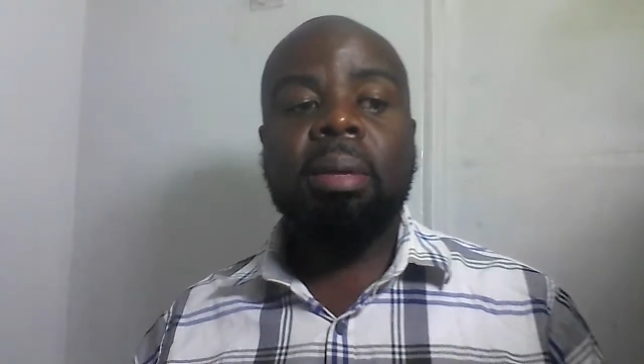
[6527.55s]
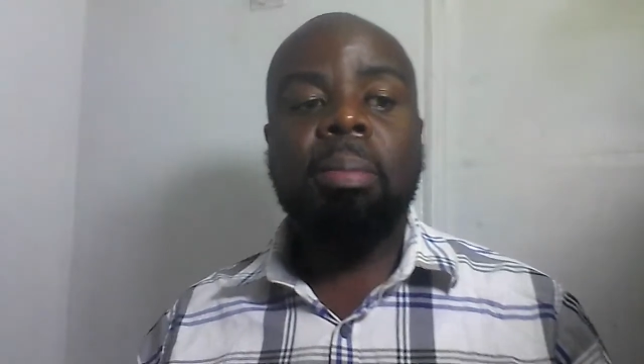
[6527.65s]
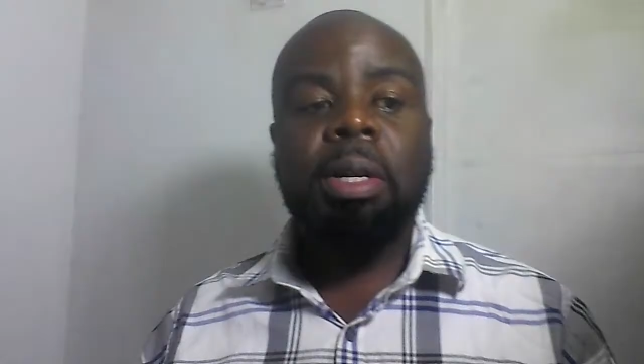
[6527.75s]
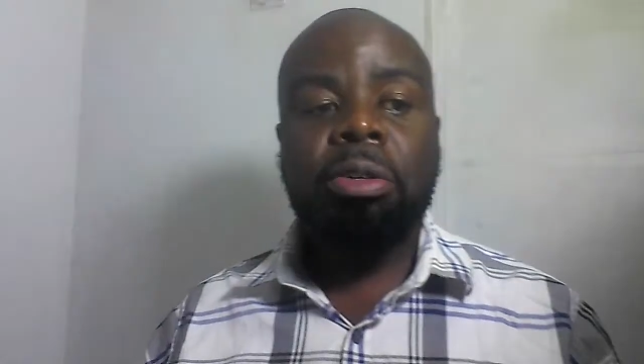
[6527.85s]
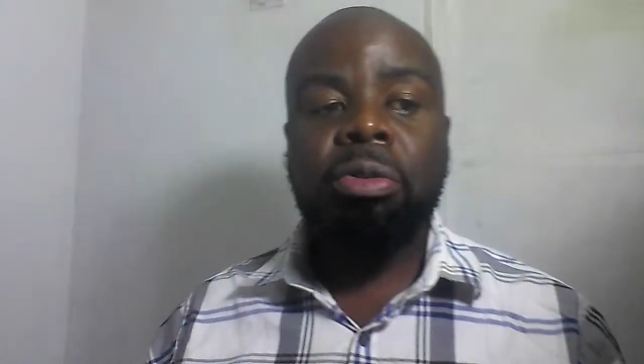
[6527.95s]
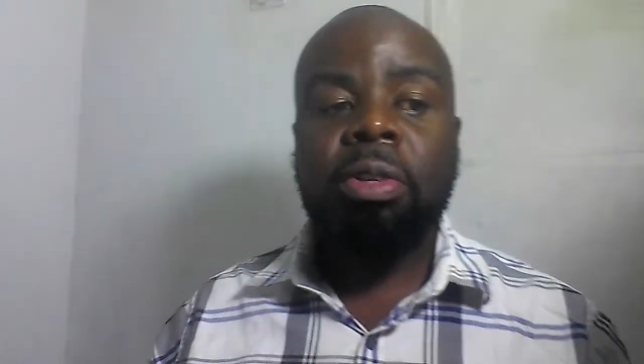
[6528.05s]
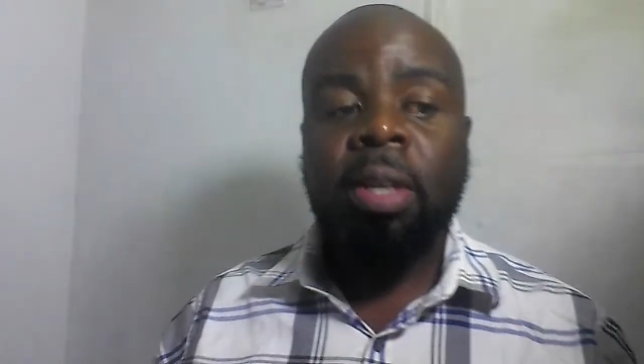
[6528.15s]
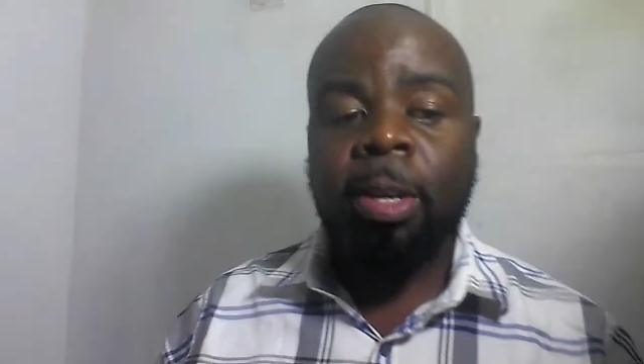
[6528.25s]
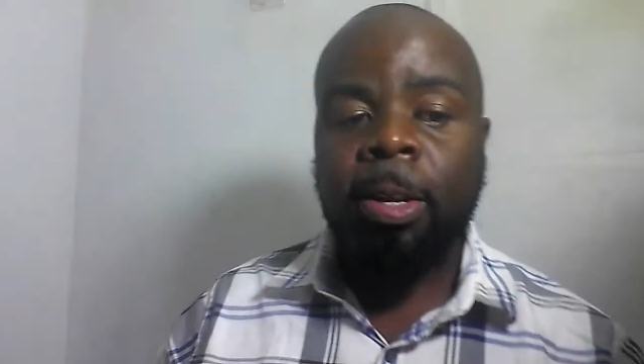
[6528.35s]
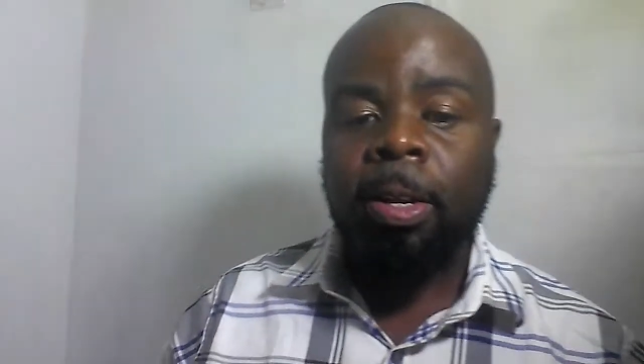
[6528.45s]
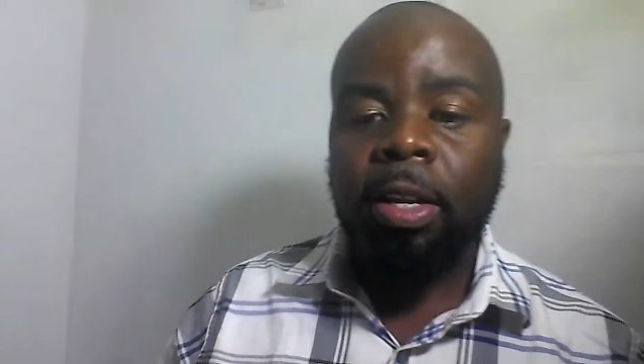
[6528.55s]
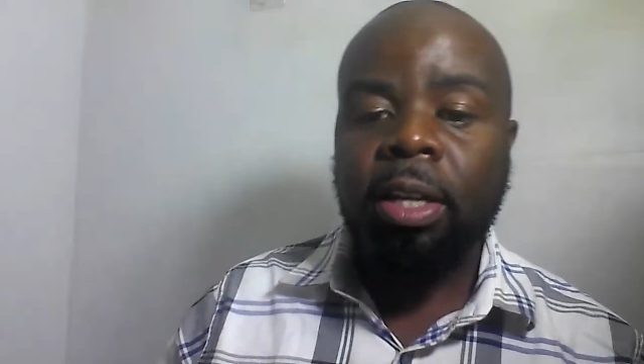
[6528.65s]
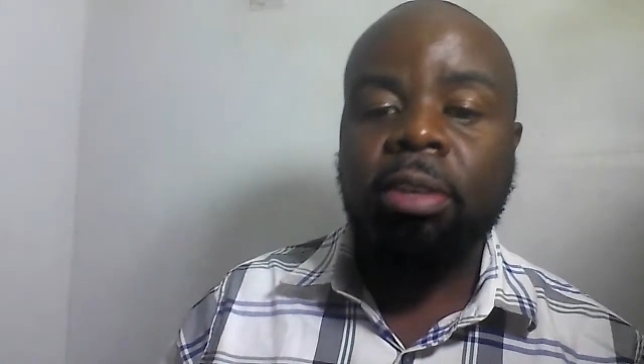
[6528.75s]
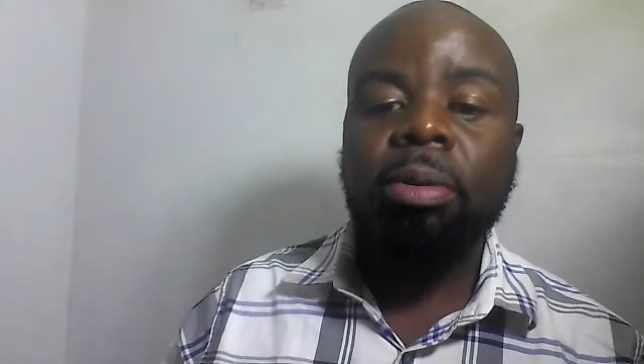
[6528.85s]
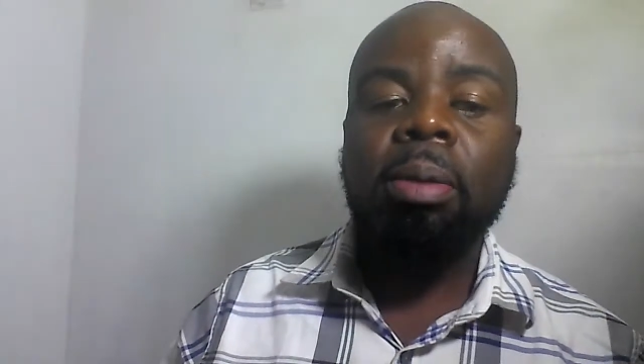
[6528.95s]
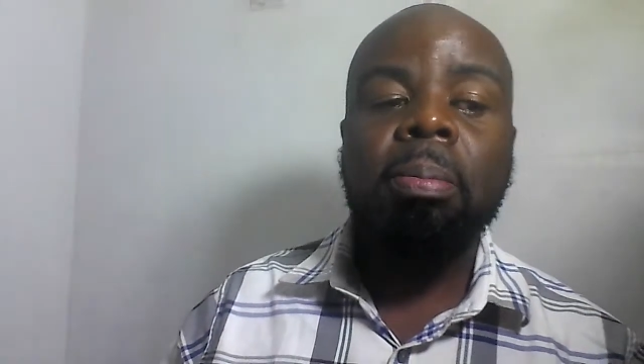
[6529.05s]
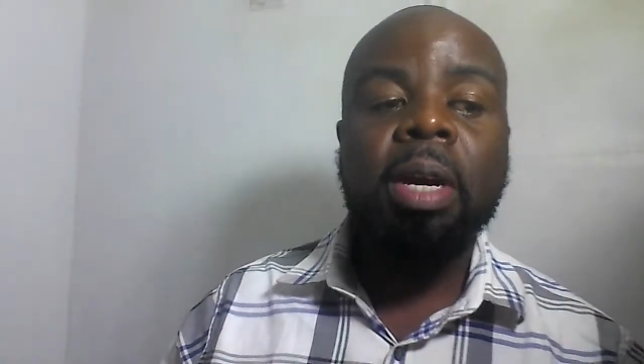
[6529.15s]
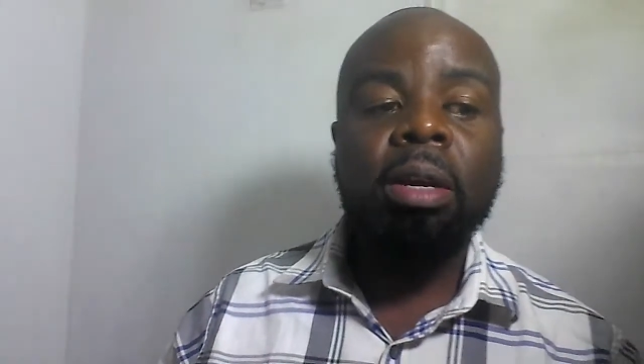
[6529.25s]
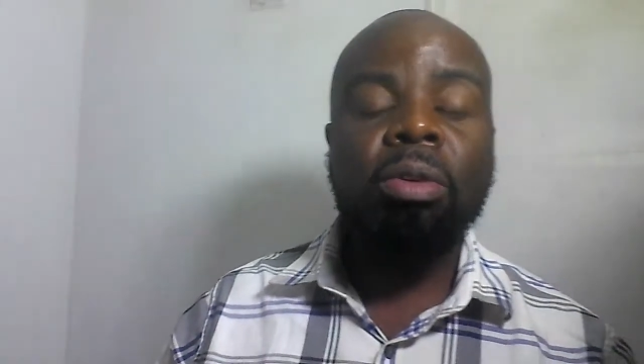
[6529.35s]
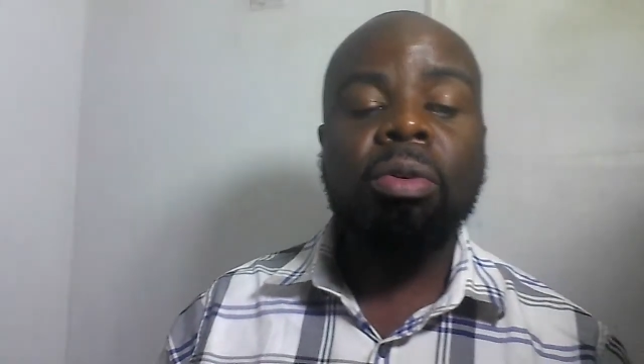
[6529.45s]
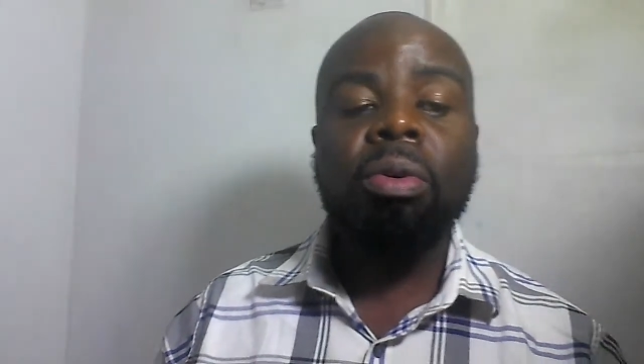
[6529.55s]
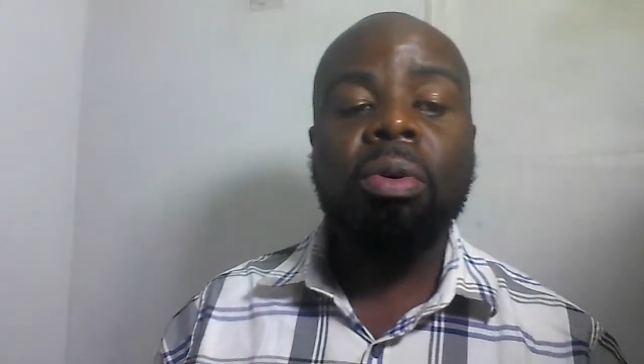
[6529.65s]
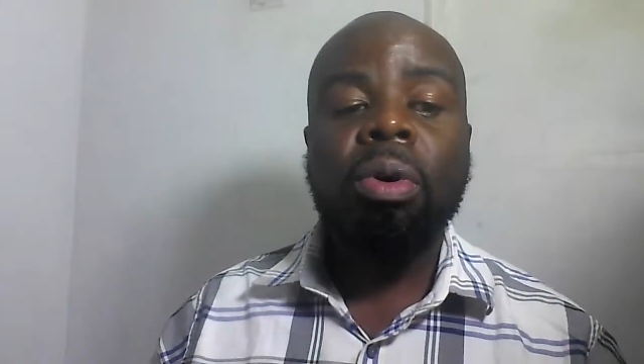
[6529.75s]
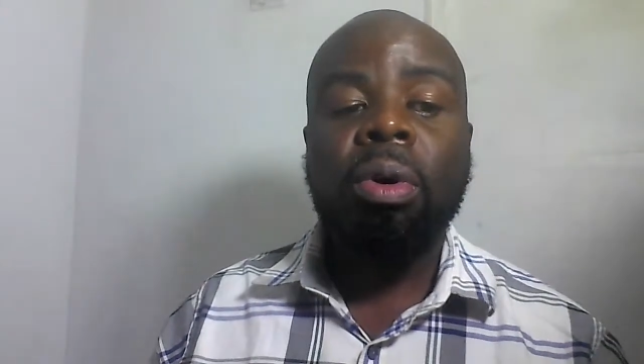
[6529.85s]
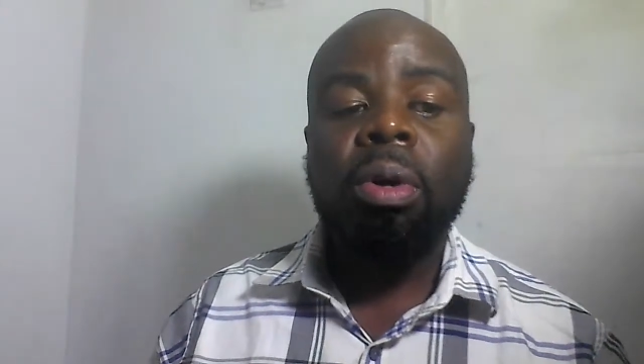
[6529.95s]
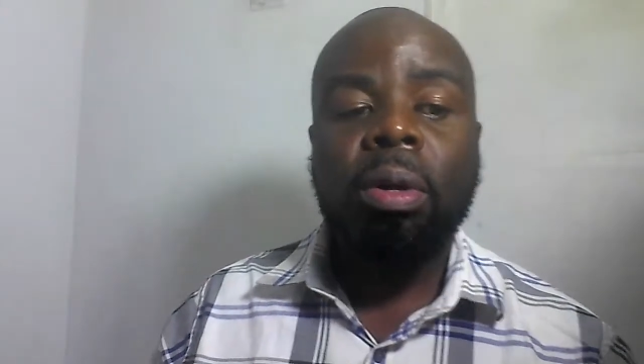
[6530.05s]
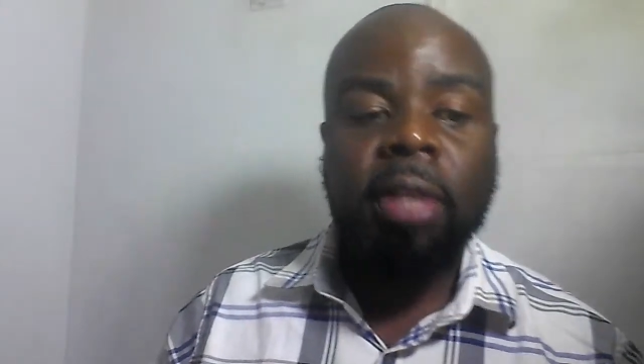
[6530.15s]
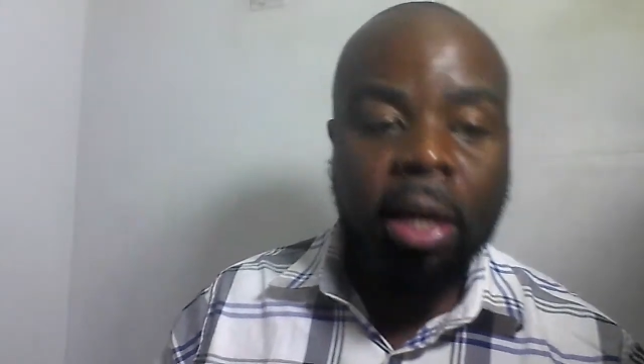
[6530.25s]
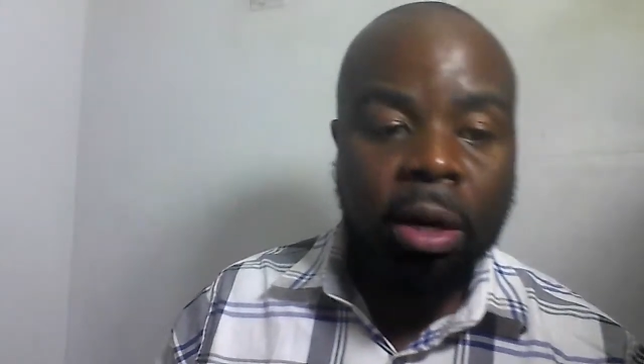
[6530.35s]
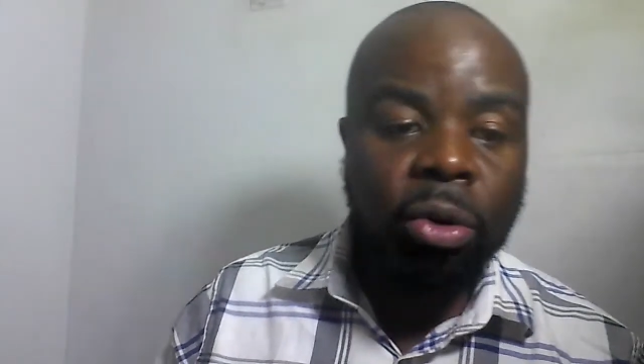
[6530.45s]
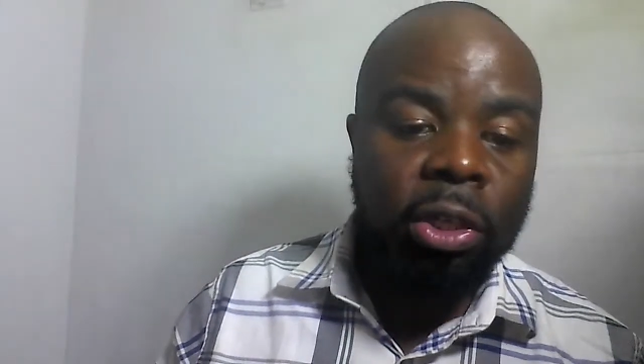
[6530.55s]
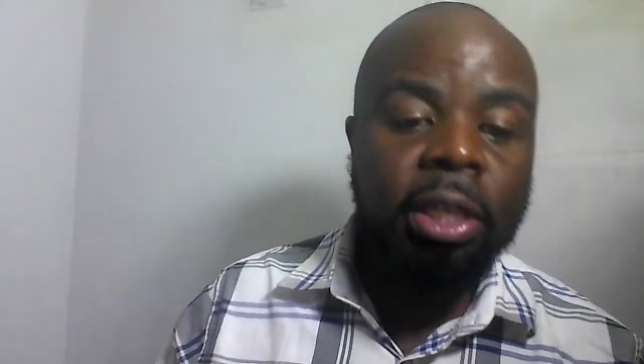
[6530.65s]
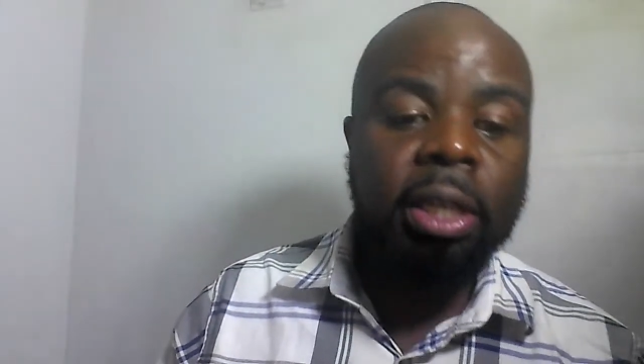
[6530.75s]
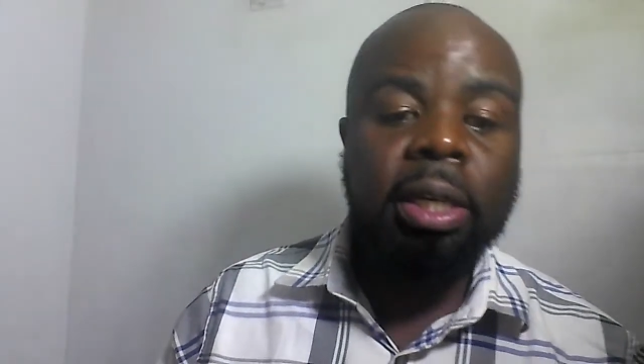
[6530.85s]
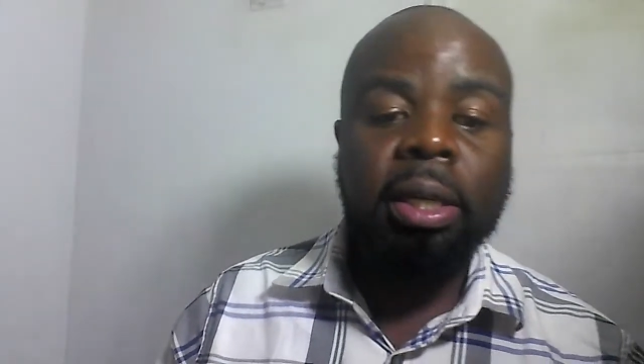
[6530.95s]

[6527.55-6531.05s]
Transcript: But you see, it will make you psychotic.